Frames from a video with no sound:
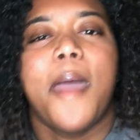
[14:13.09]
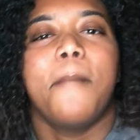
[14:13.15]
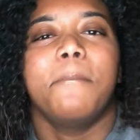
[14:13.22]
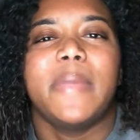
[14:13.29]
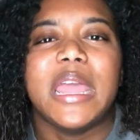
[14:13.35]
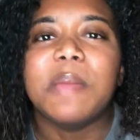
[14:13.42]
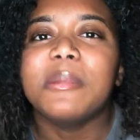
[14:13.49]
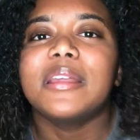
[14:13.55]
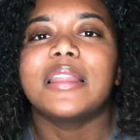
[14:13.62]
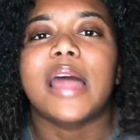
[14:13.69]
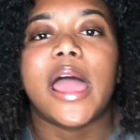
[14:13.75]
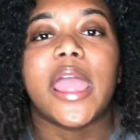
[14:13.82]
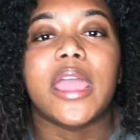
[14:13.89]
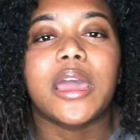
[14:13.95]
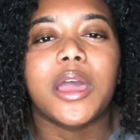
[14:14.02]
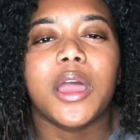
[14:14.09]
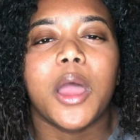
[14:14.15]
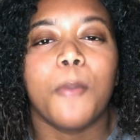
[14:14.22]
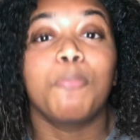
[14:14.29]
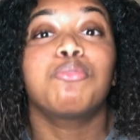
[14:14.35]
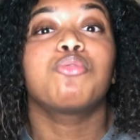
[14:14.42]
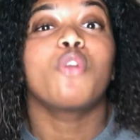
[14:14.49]
Maybe like
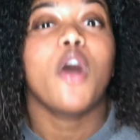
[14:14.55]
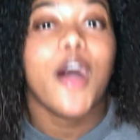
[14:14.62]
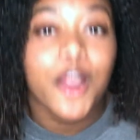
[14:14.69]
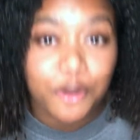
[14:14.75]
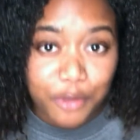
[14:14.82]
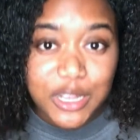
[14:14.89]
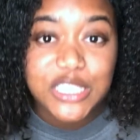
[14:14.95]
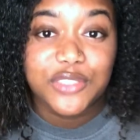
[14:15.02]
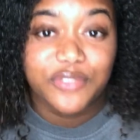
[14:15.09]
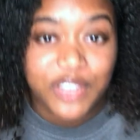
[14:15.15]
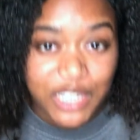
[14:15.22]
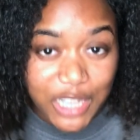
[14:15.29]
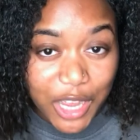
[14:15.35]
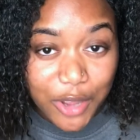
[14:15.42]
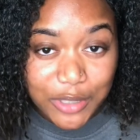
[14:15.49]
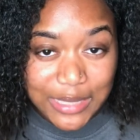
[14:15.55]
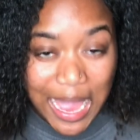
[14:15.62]
progress videos.